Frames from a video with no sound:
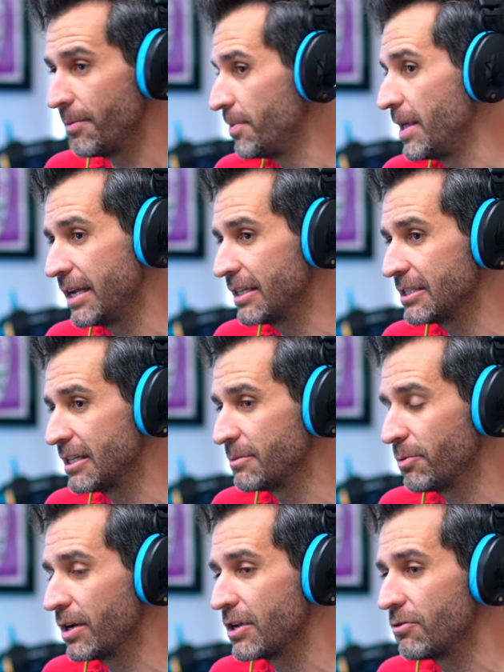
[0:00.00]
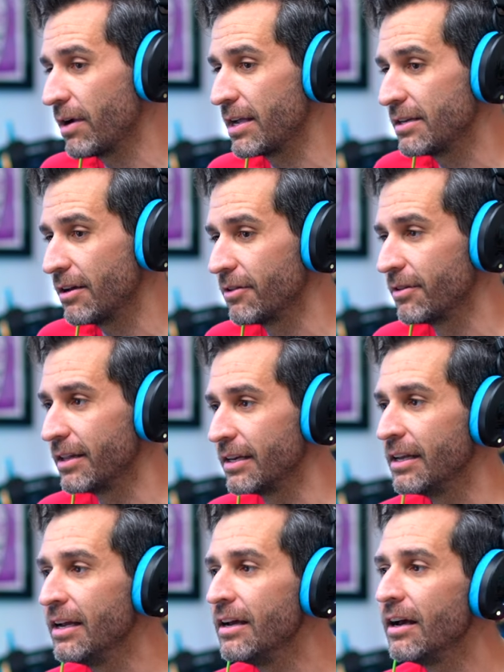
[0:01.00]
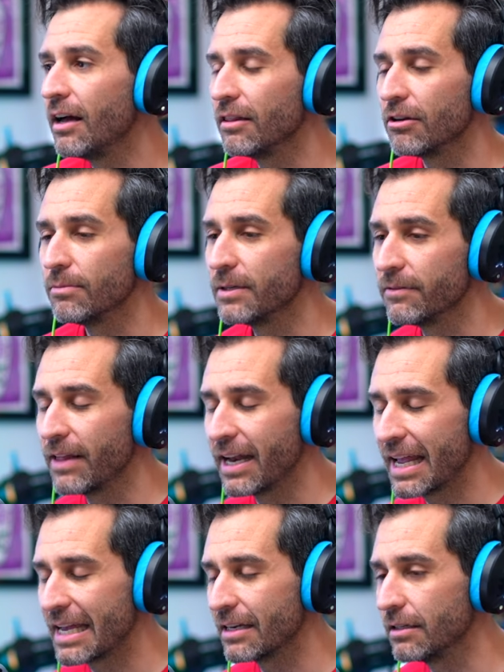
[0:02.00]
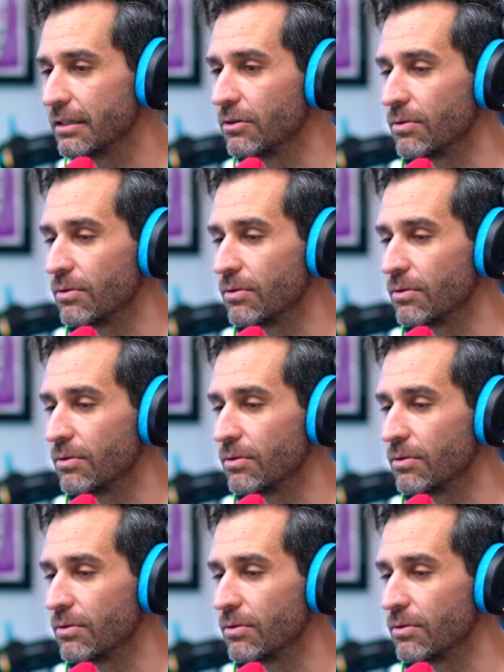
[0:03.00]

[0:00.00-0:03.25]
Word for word: then it's it's pretty great other than a little bit of that handling